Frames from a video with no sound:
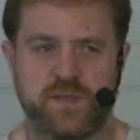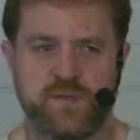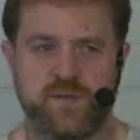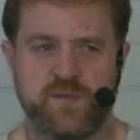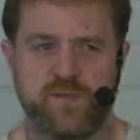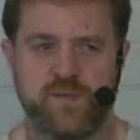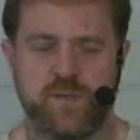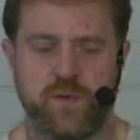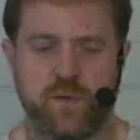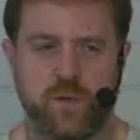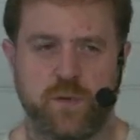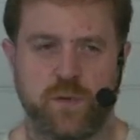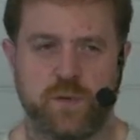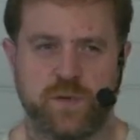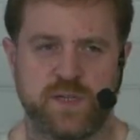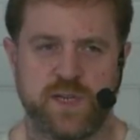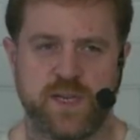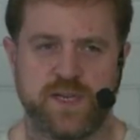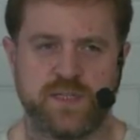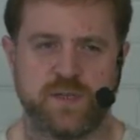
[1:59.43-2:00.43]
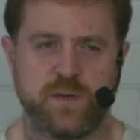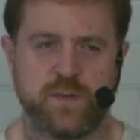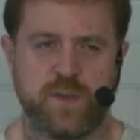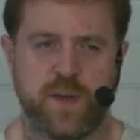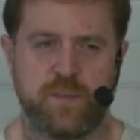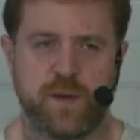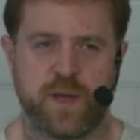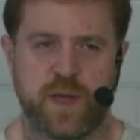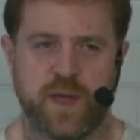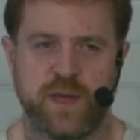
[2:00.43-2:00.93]
4 desktop
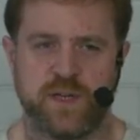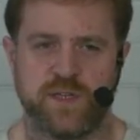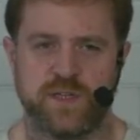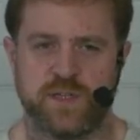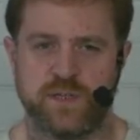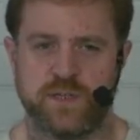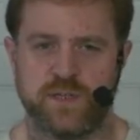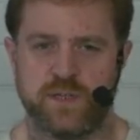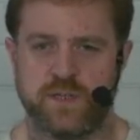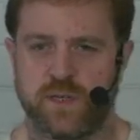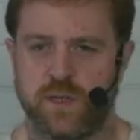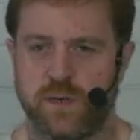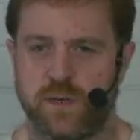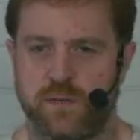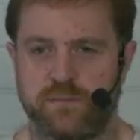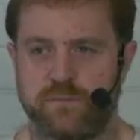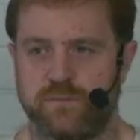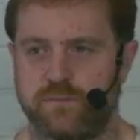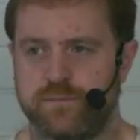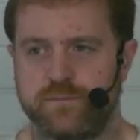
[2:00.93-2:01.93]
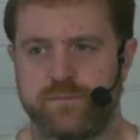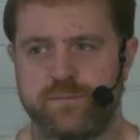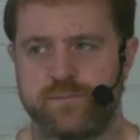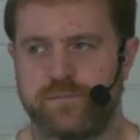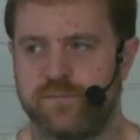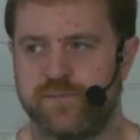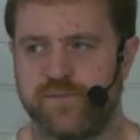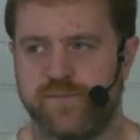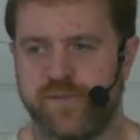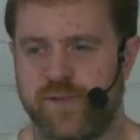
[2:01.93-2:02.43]
applications, and
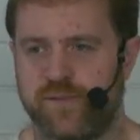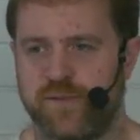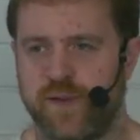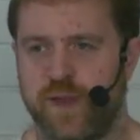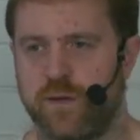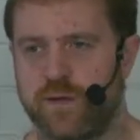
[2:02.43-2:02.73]
15